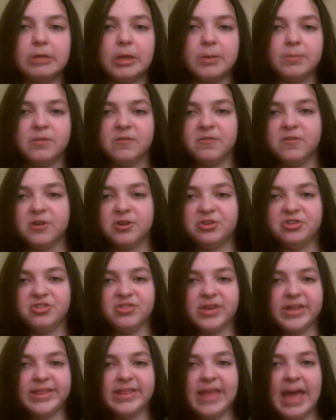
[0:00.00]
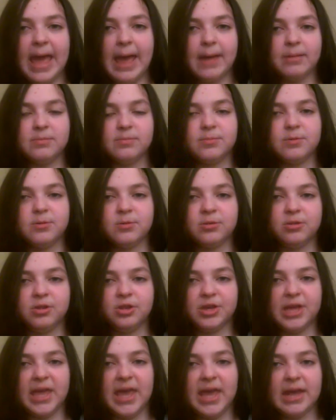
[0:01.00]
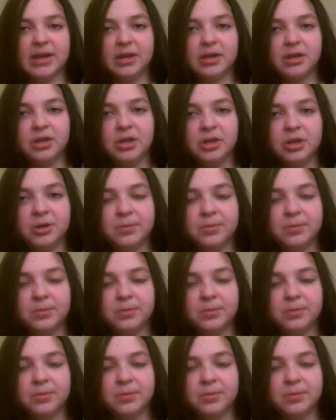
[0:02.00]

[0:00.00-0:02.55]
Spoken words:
I prefer to read that or look at it,